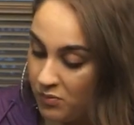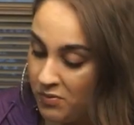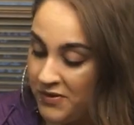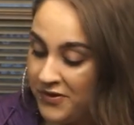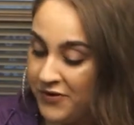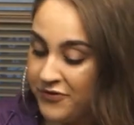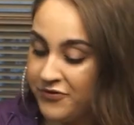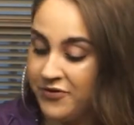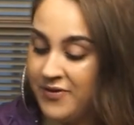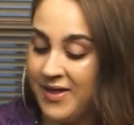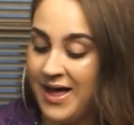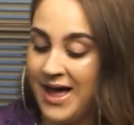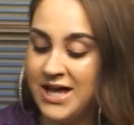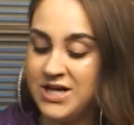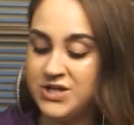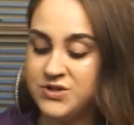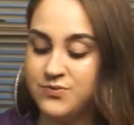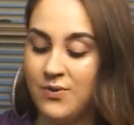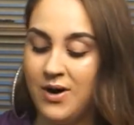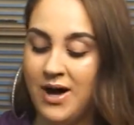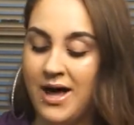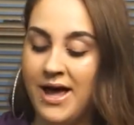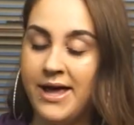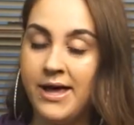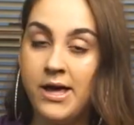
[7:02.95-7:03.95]
So that is
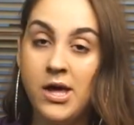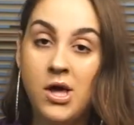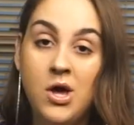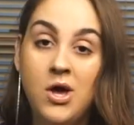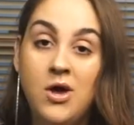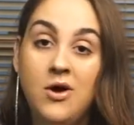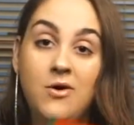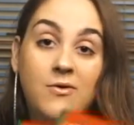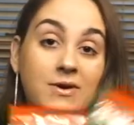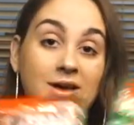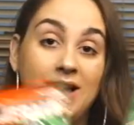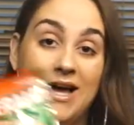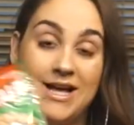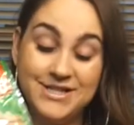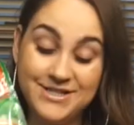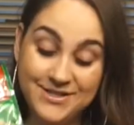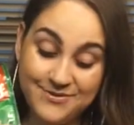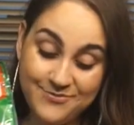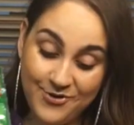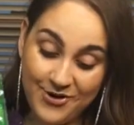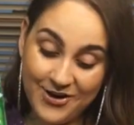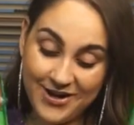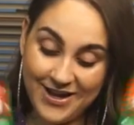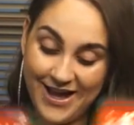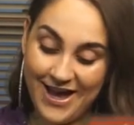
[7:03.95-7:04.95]
why we got some more